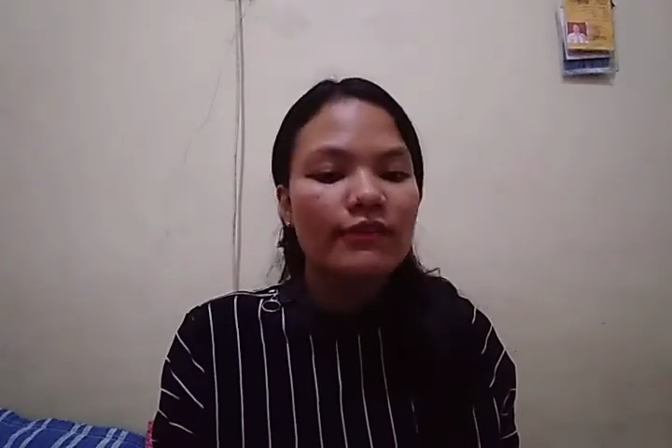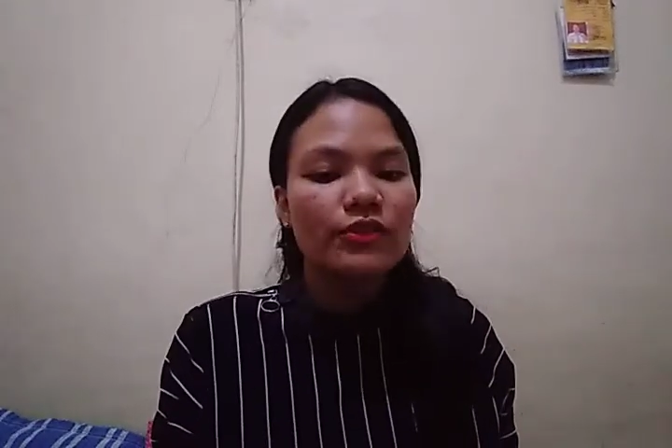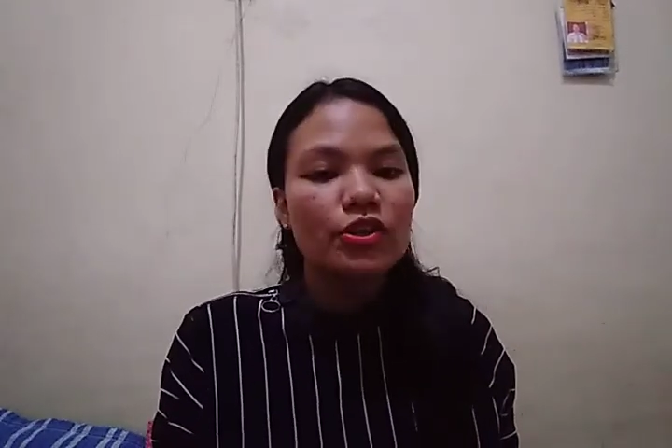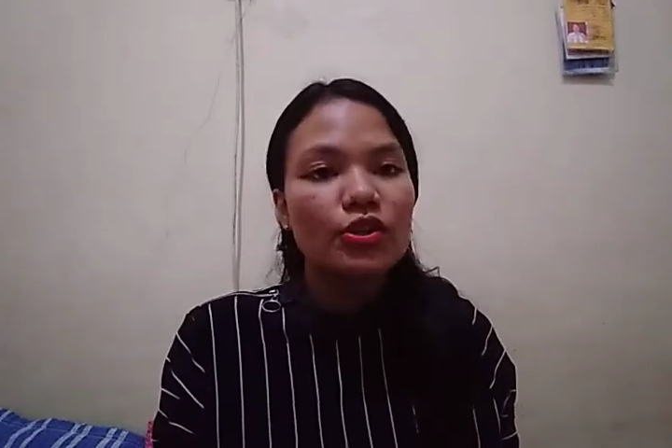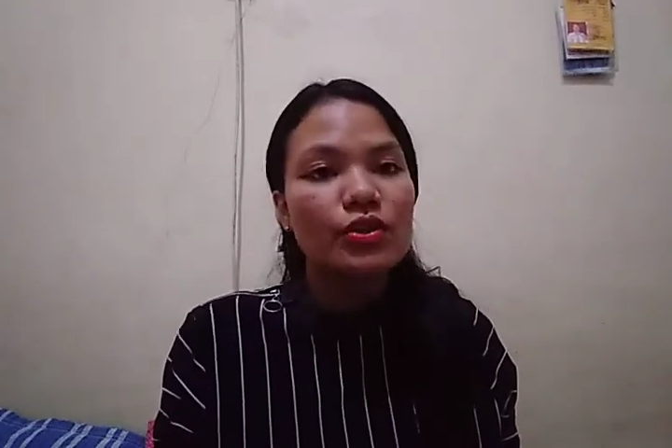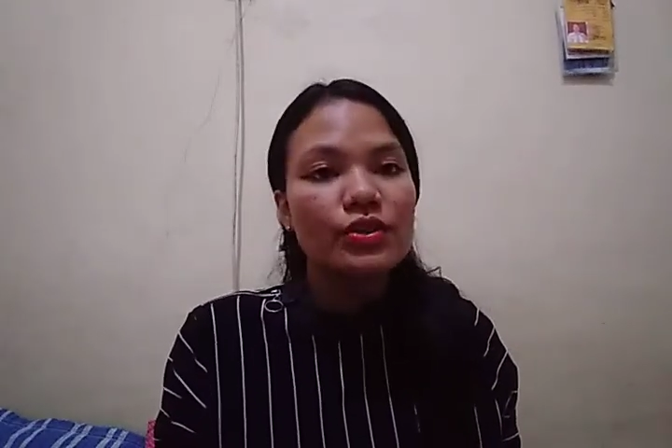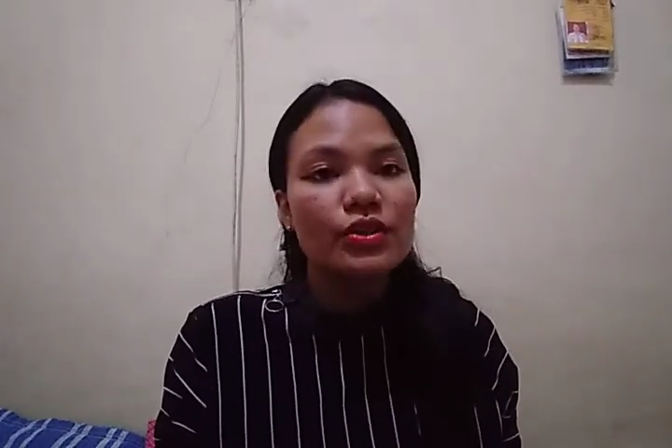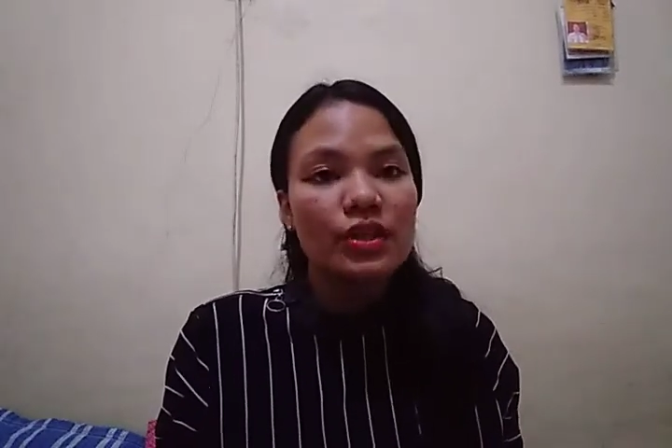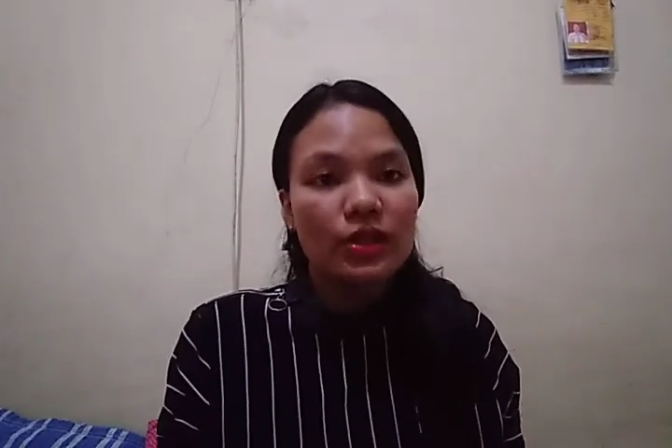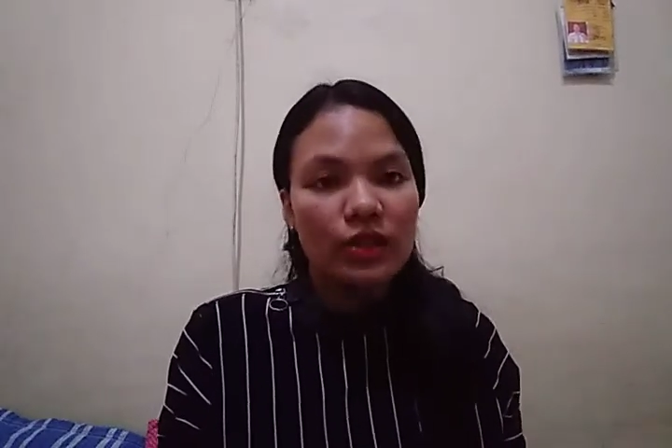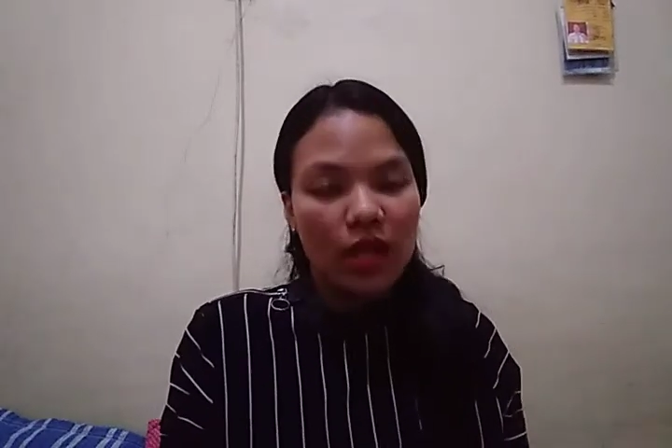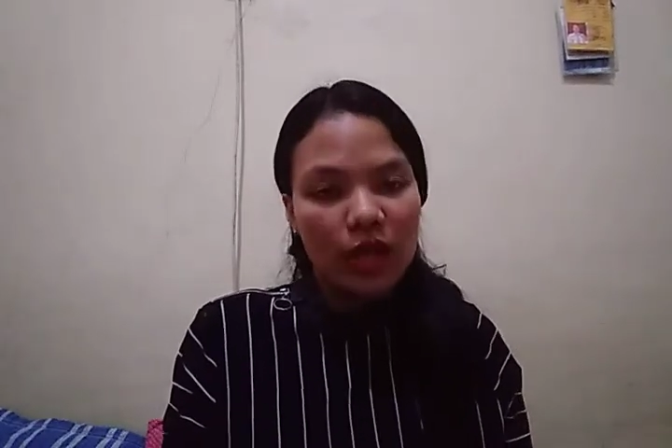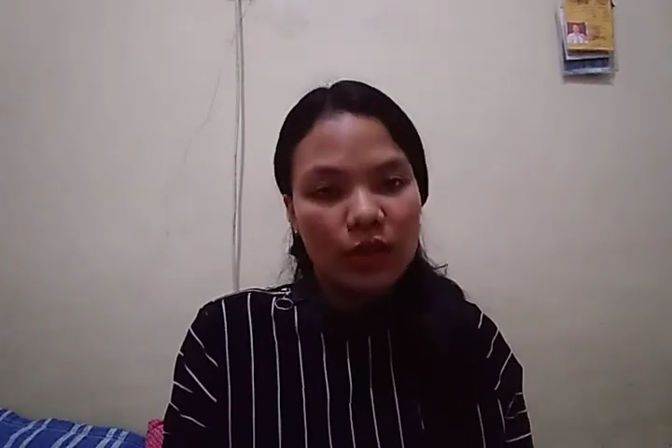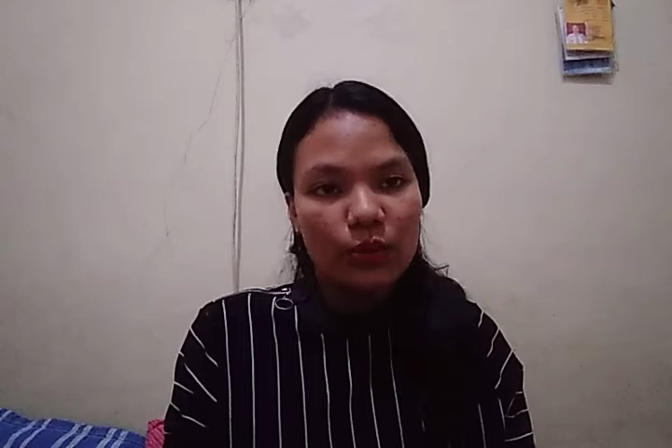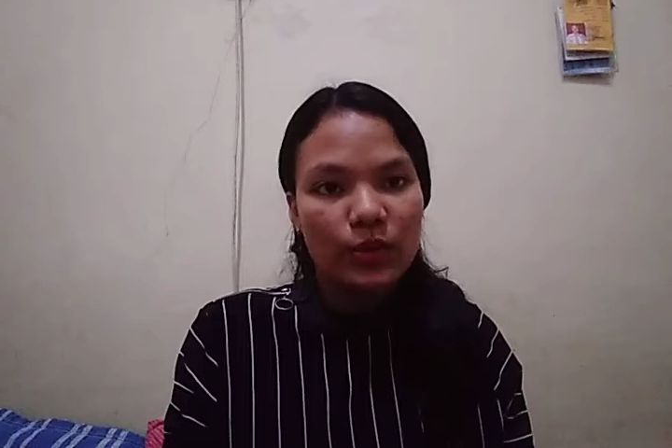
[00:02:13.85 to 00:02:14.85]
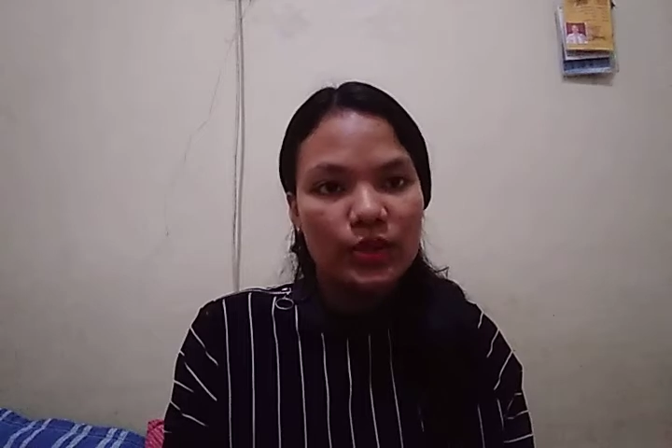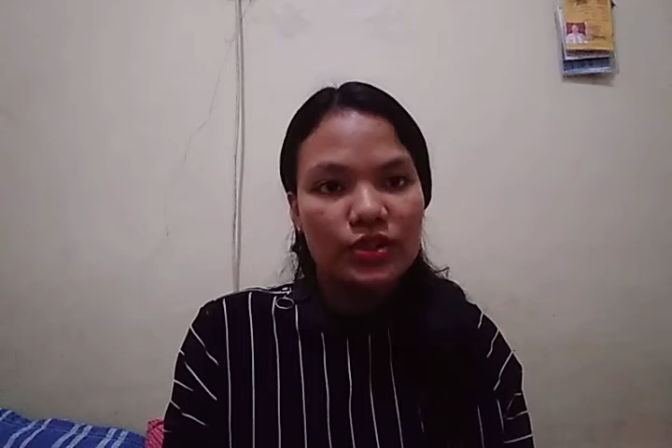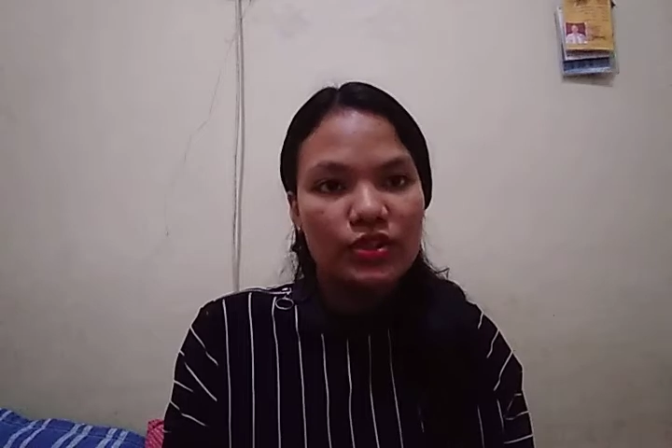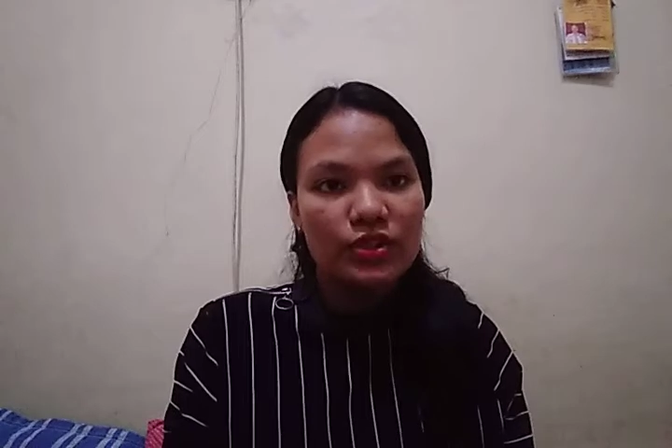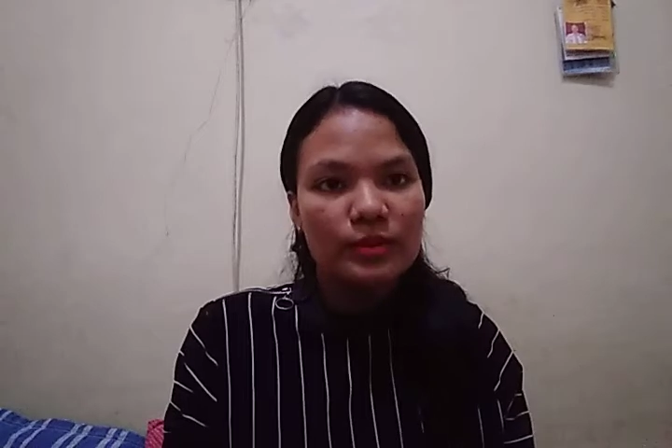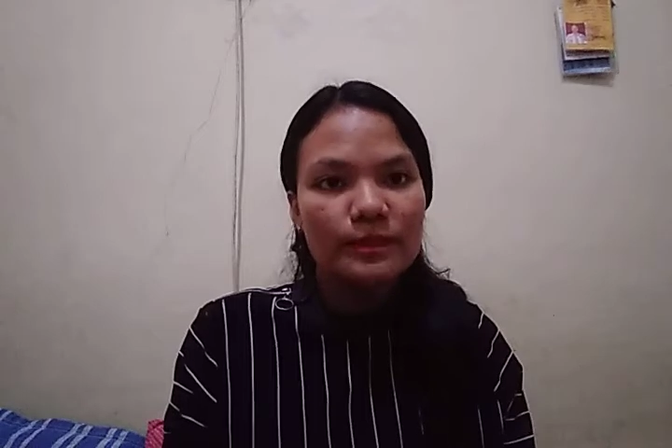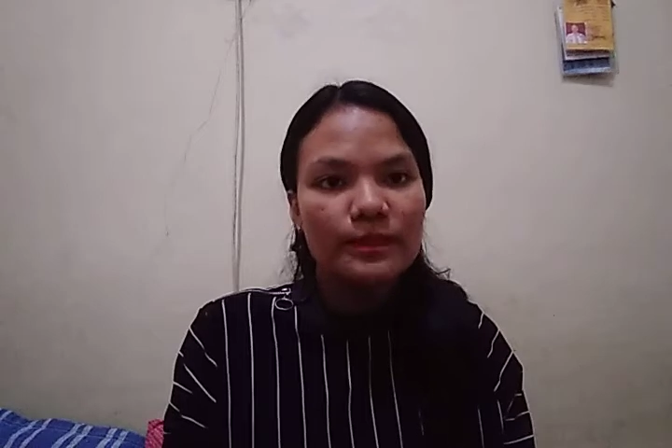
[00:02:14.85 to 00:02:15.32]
using language.